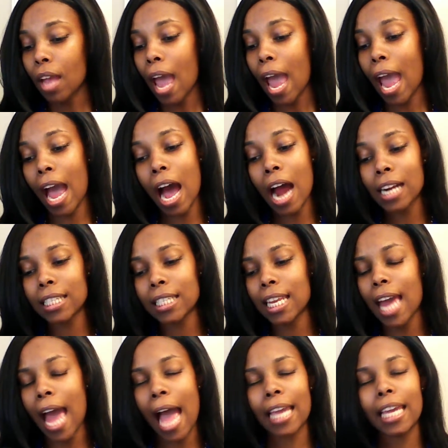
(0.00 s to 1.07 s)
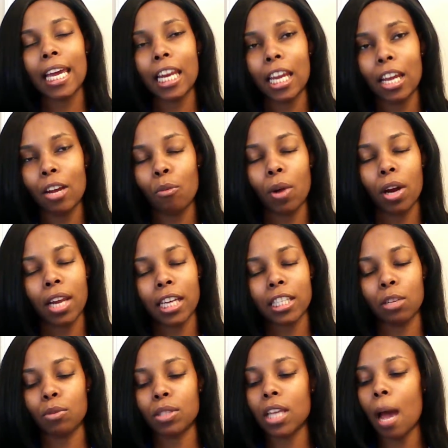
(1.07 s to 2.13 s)
And honestly, I get it where
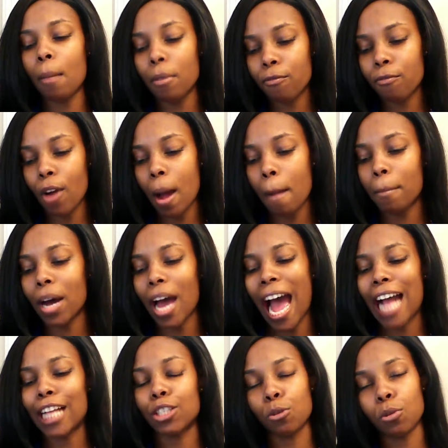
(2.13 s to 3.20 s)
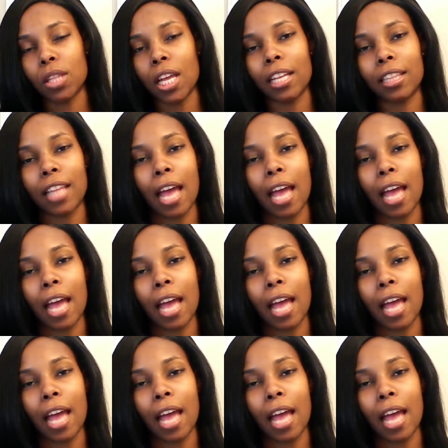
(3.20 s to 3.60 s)
Lexi was coming from, but I do think